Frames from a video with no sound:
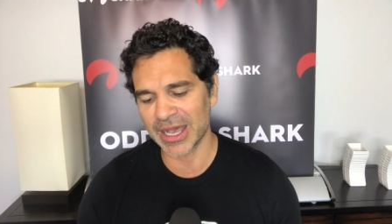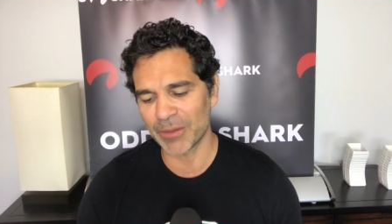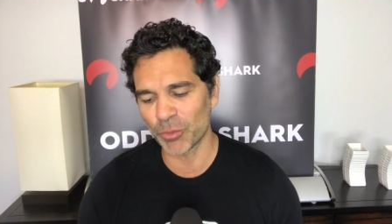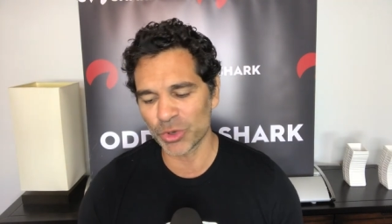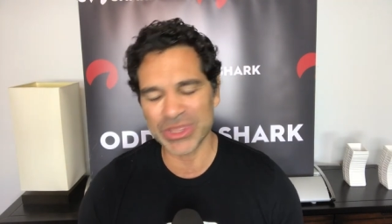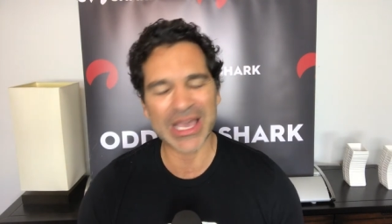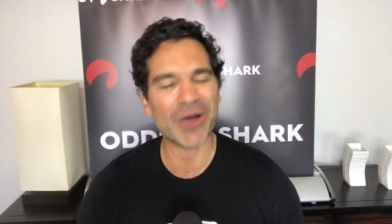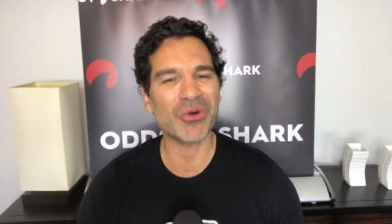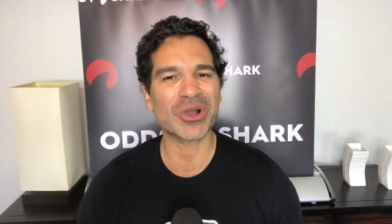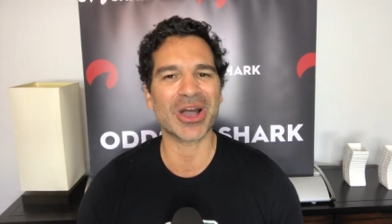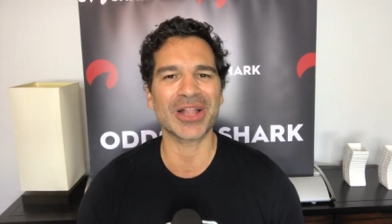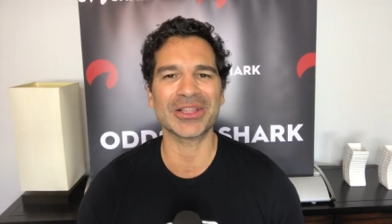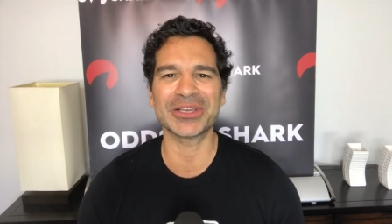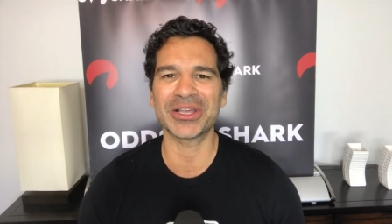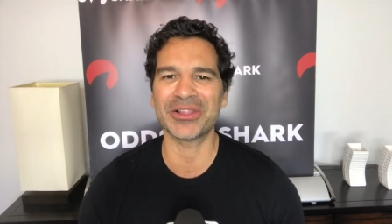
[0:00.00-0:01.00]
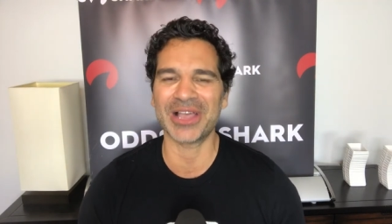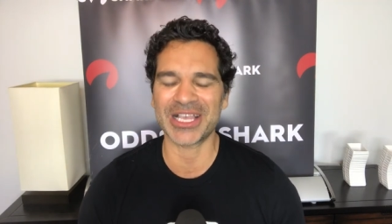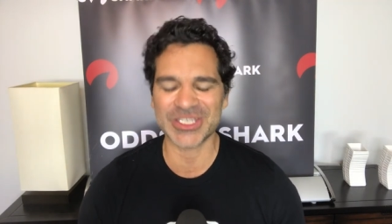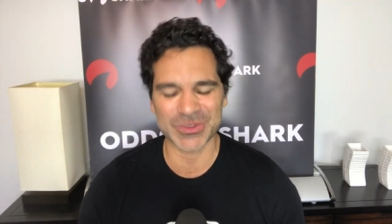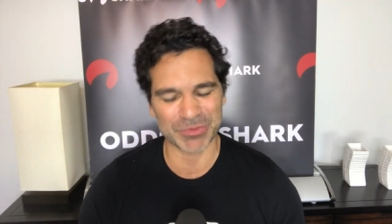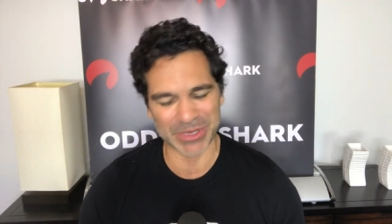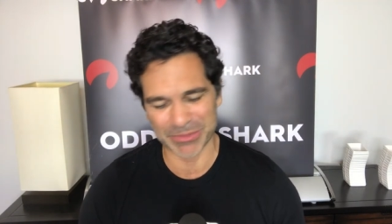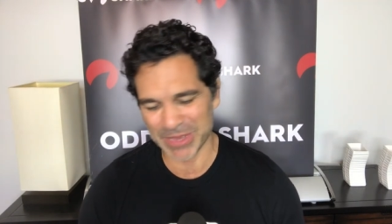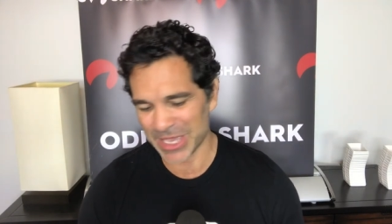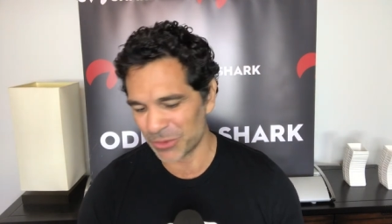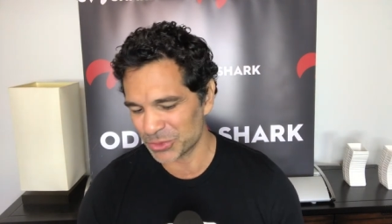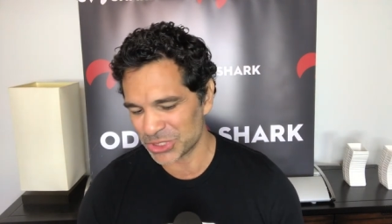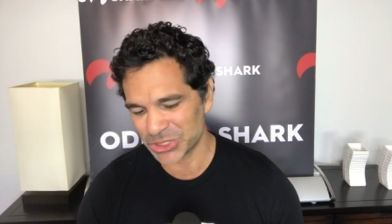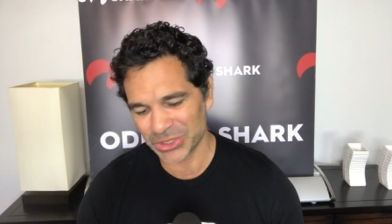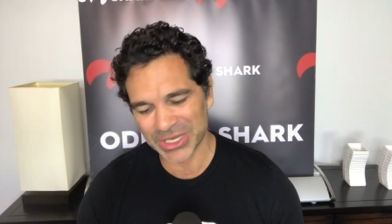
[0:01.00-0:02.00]
without Colin Gillespie, man,
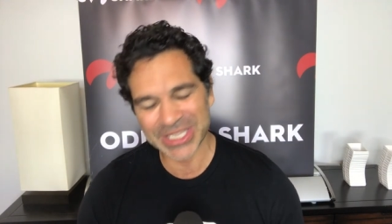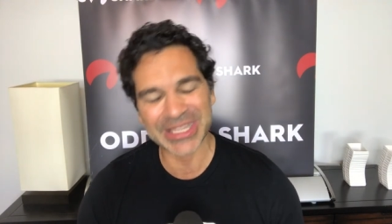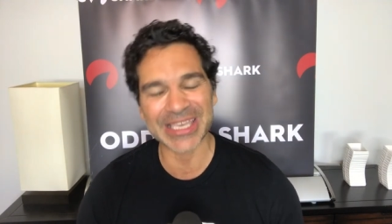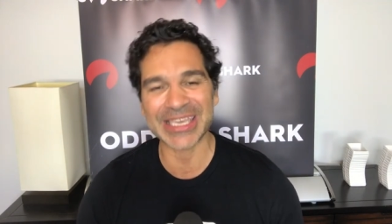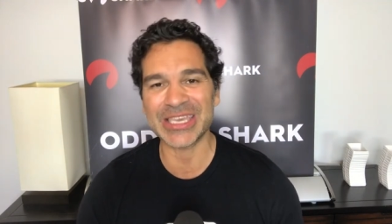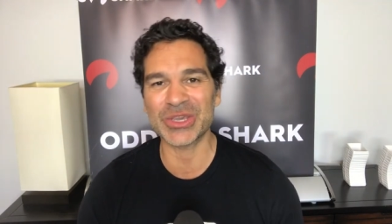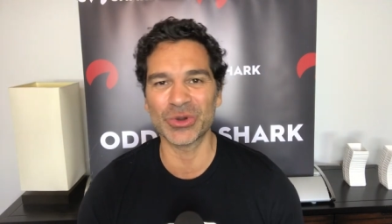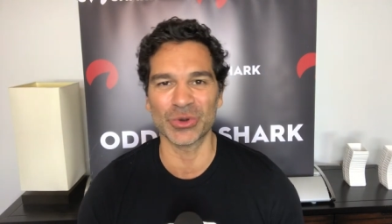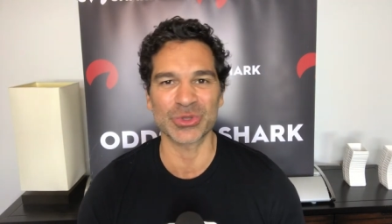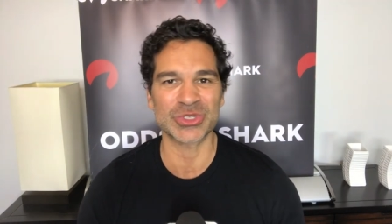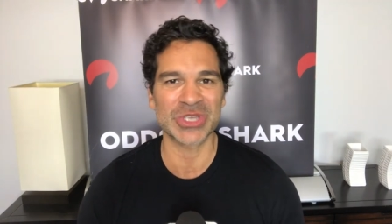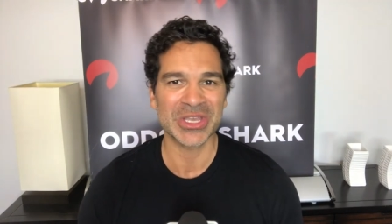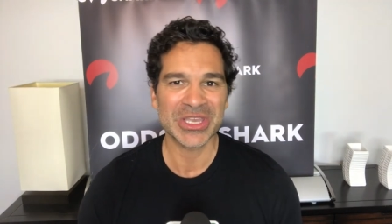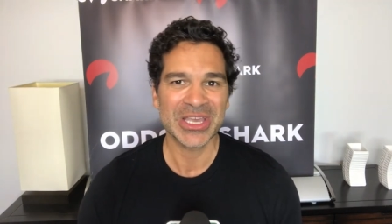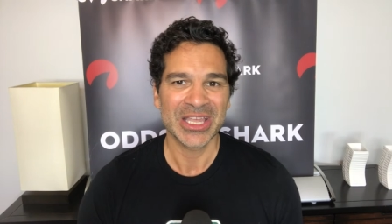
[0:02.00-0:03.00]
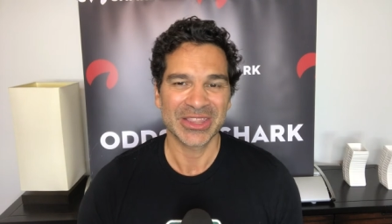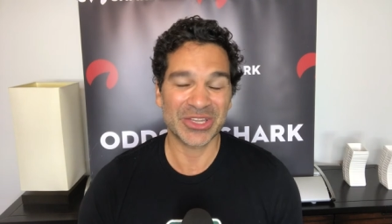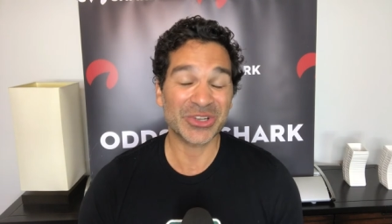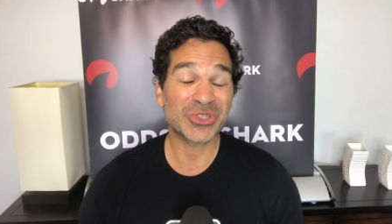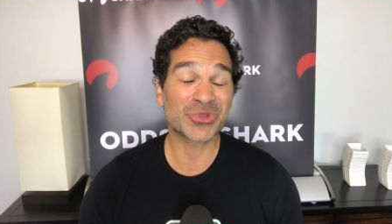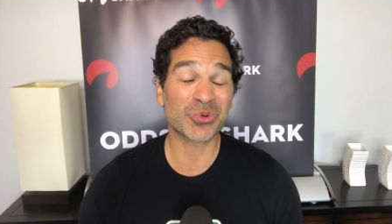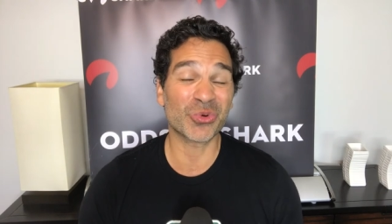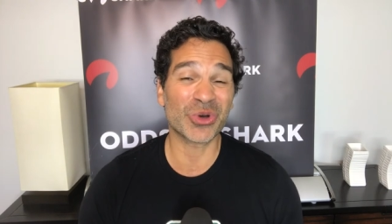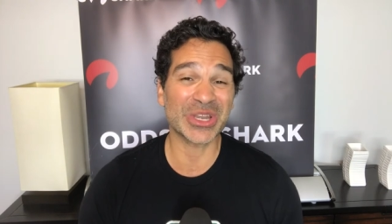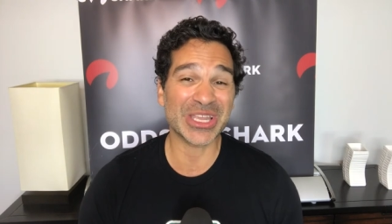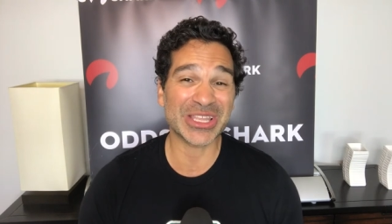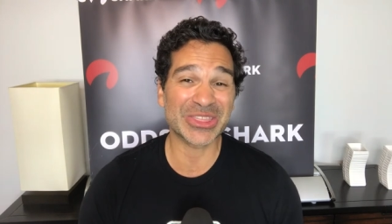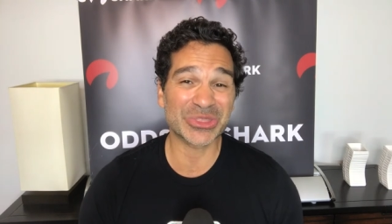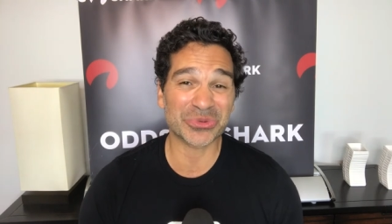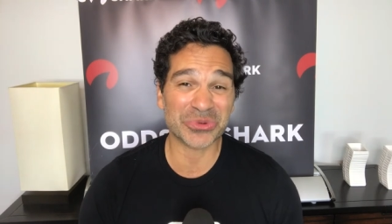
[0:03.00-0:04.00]
when you look at the Eagles, they're
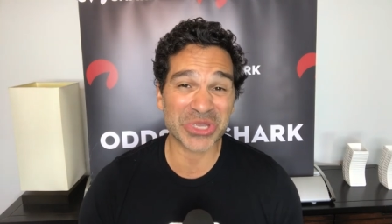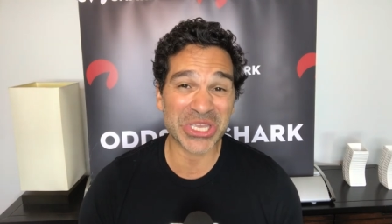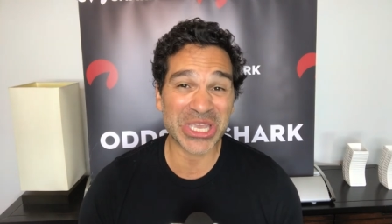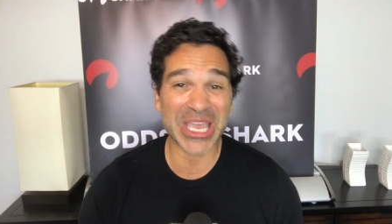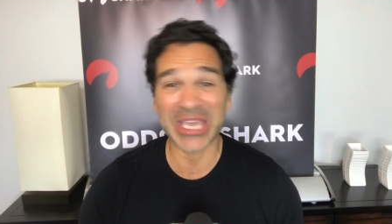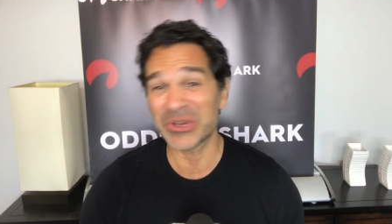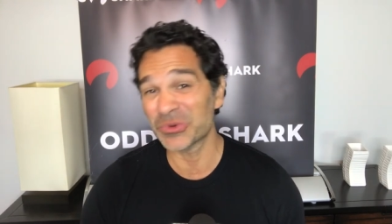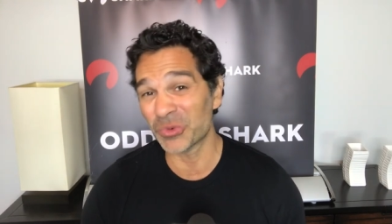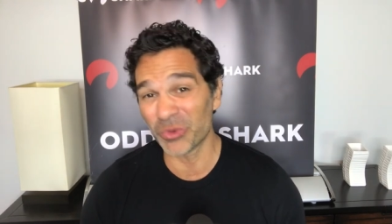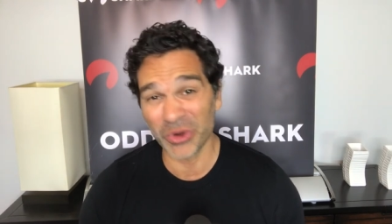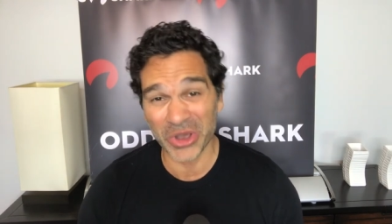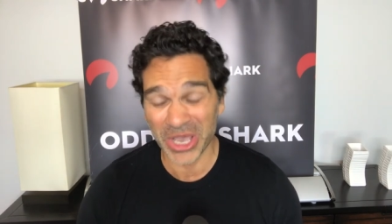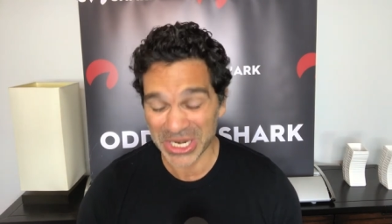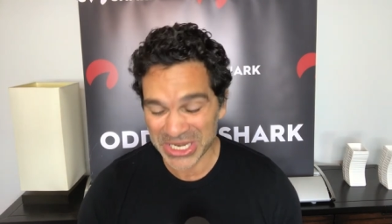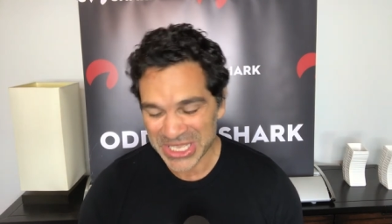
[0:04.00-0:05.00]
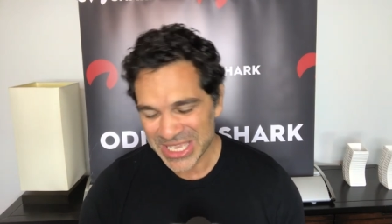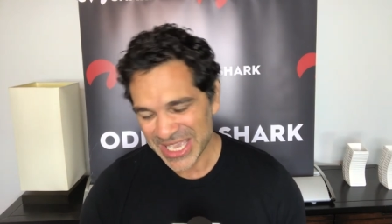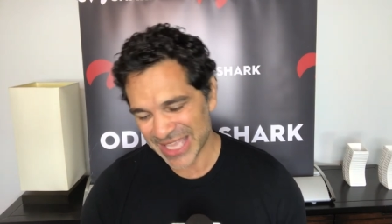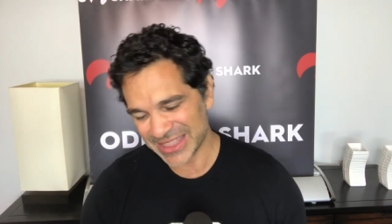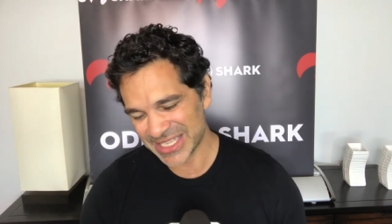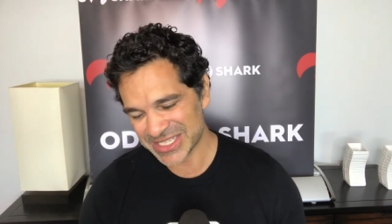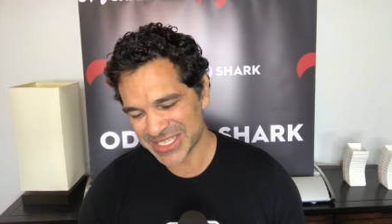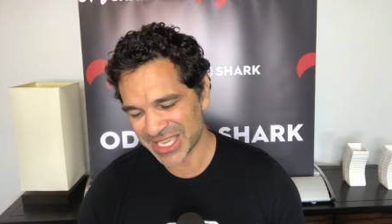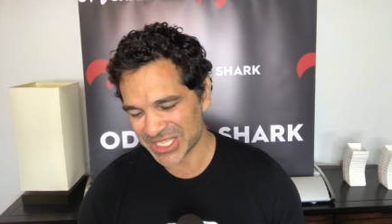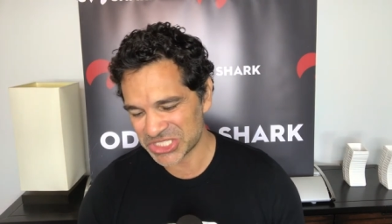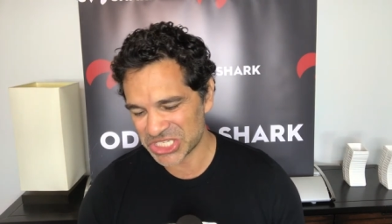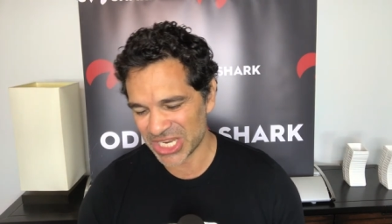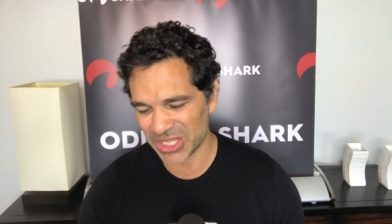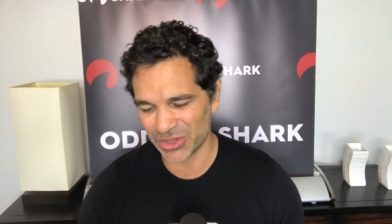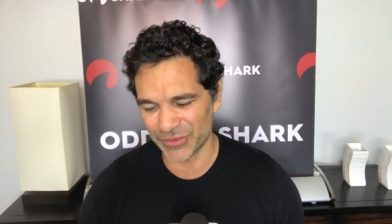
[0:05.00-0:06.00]
23-1. And this kid,
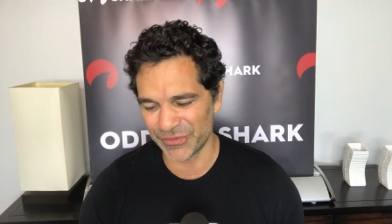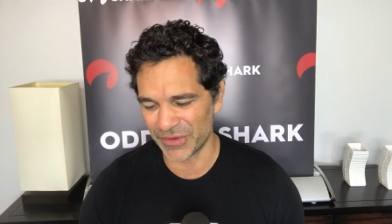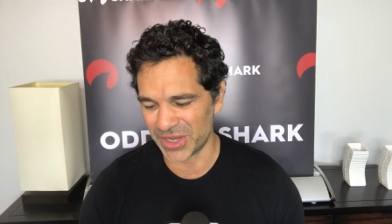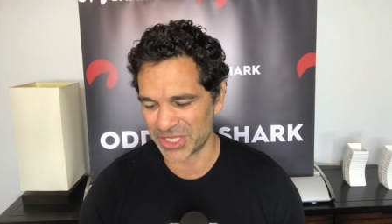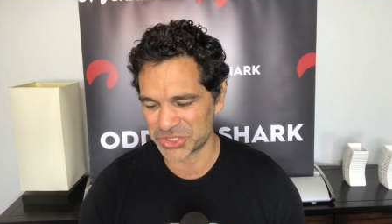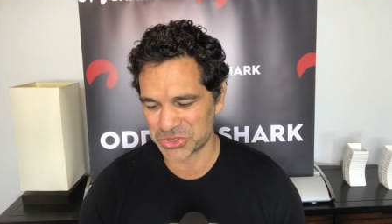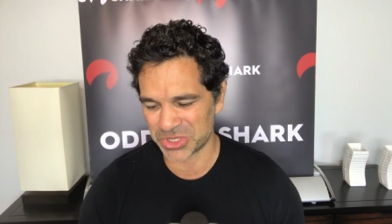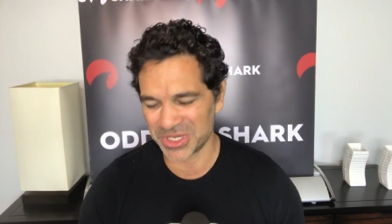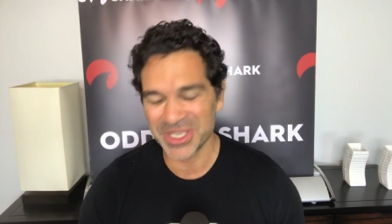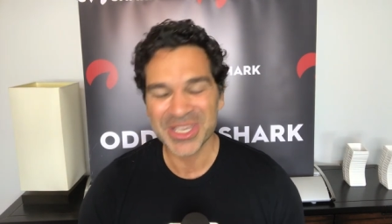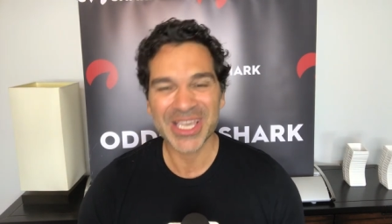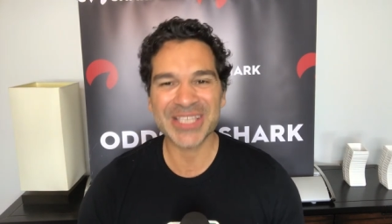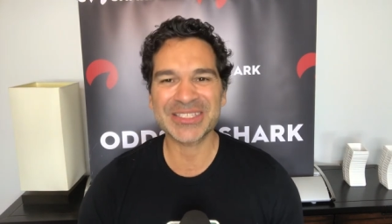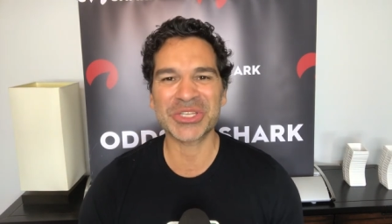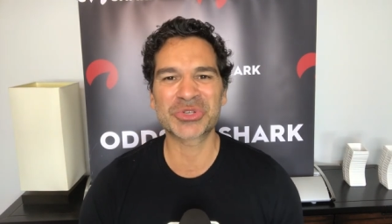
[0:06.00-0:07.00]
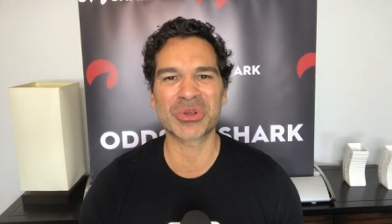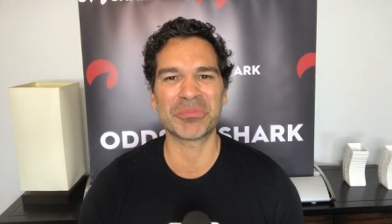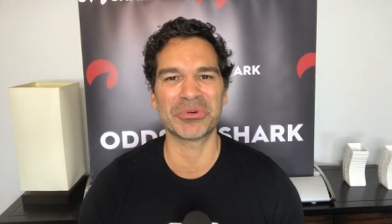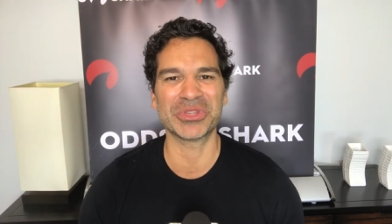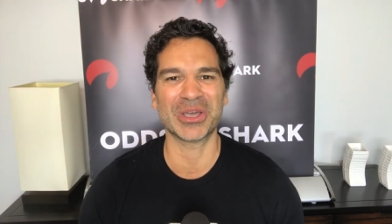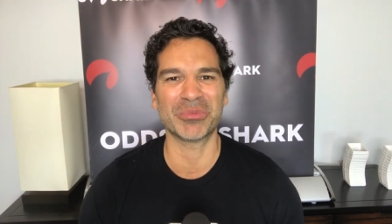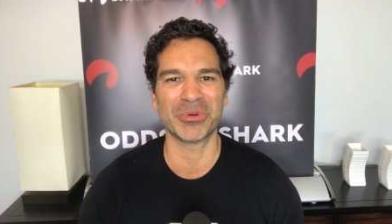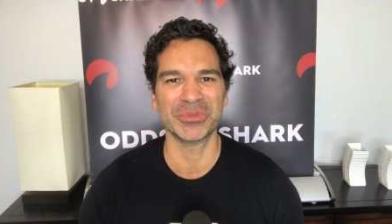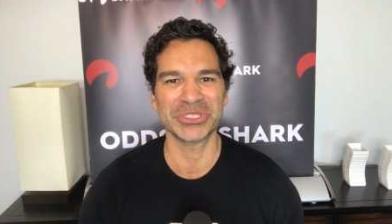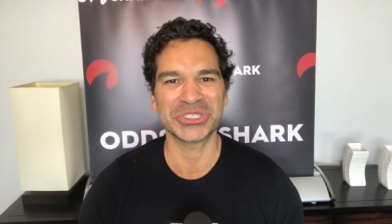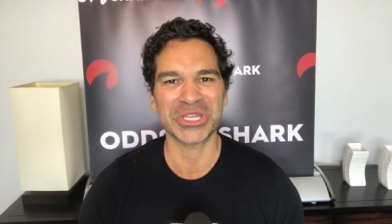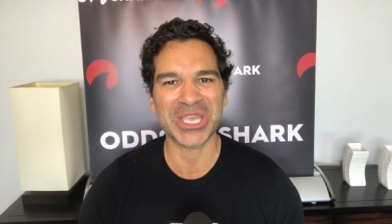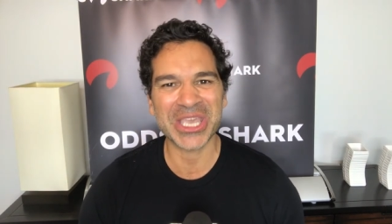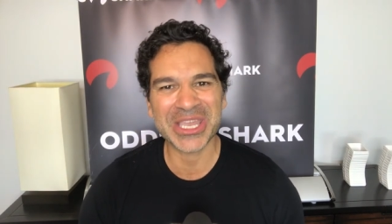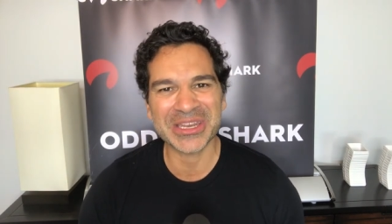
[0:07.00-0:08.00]
Chandler Vaudrin, he's a triple-double
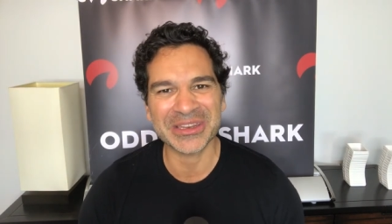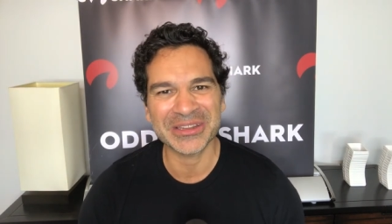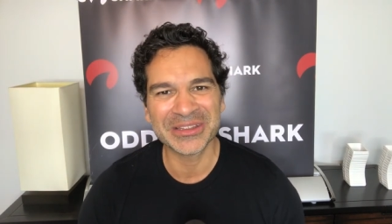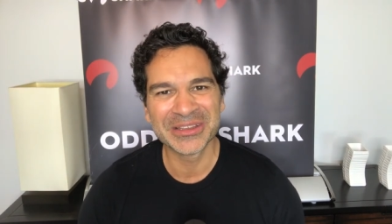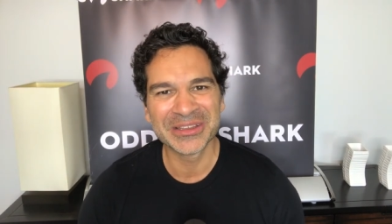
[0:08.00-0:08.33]
machine,